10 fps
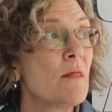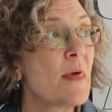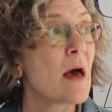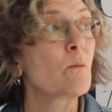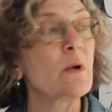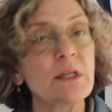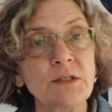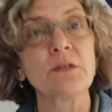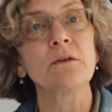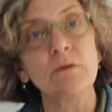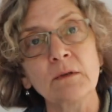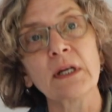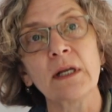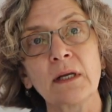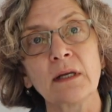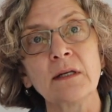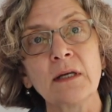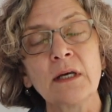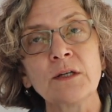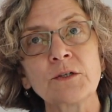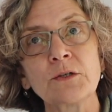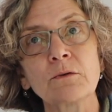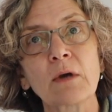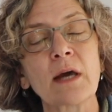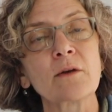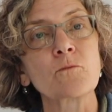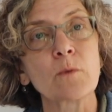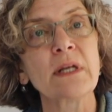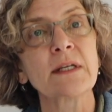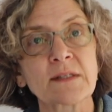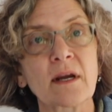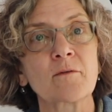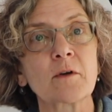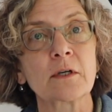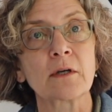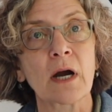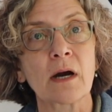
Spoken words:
that we do need to kind of rediscover